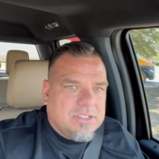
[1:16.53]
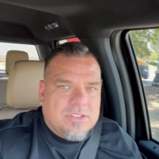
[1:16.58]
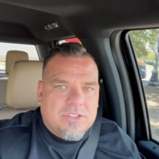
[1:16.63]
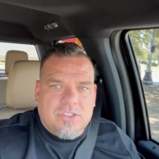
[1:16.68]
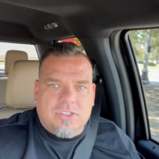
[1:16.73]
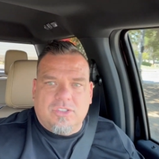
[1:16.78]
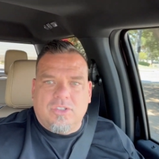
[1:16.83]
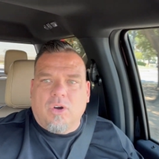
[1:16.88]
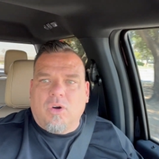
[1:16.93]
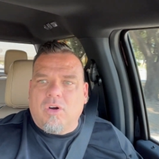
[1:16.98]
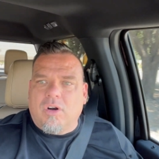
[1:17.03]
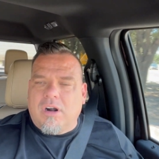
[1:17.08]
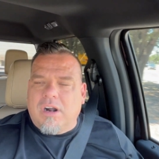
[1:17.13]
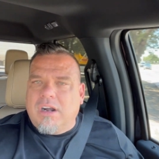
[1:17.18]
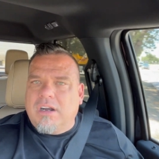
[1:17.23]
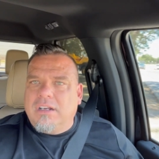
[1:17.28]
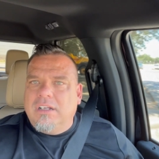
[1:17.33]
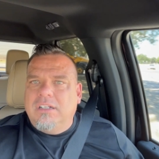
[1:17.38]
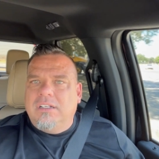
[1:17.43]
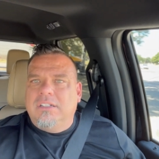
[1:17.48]

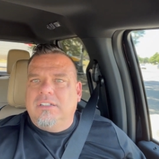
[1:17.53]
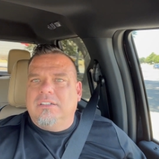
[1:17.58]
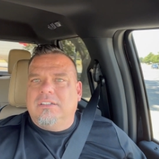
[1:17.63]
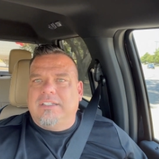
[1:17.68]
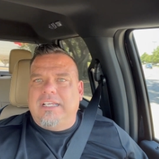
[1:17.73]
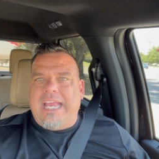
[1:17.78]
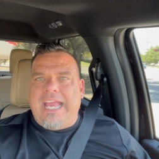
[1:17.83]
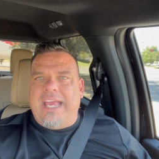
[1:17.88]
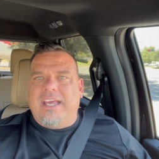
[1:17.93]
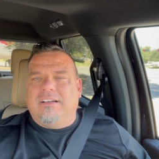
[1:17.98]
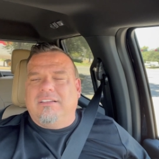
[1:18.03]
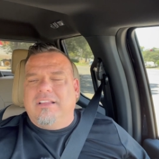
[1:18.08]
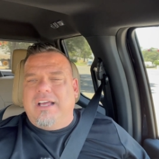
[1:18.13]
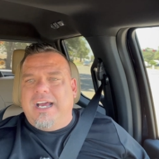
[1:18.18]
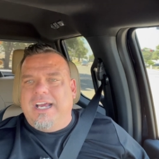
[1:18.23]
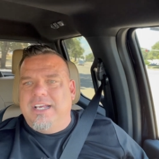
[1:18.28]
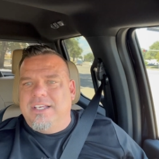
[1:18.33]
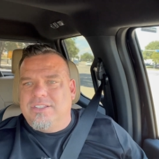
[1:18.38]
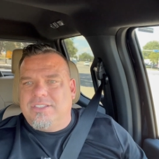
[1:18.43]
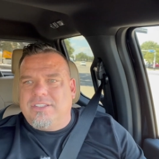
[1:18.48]
store,
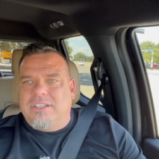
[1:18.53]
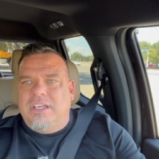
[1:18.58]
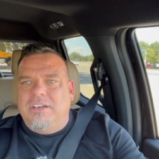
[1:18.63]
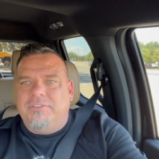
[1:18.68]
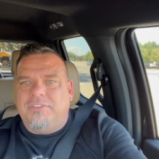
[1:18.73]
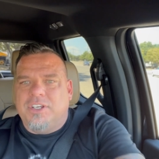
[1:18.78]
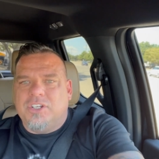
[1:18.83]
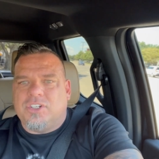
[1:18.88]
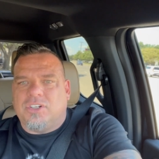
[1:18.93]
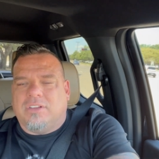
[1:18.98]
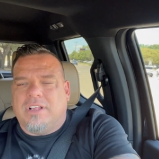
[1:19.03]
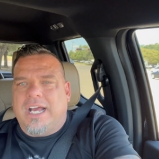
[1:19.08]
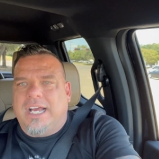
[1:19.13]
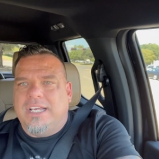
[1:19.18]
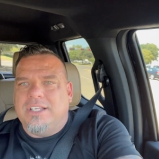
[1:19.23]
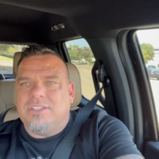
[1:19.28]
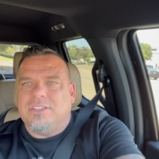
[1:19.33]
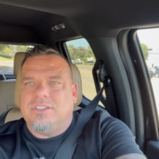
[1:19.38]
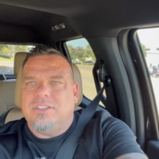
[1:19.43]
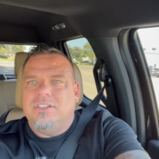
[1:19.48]
analyze, and
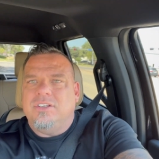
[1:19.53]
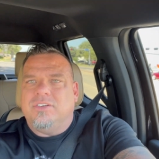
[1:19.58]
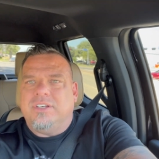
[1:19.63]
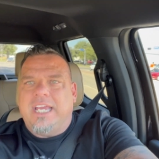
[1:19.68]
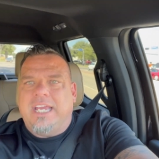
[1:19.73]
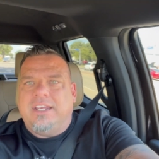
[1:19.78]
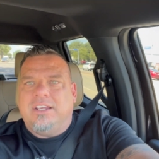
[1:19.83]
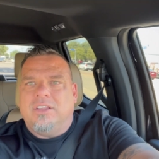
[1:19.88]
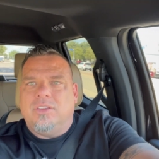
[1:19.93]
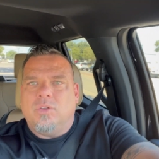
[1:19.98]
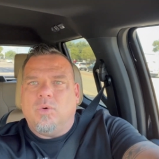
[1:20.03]
visualize your data.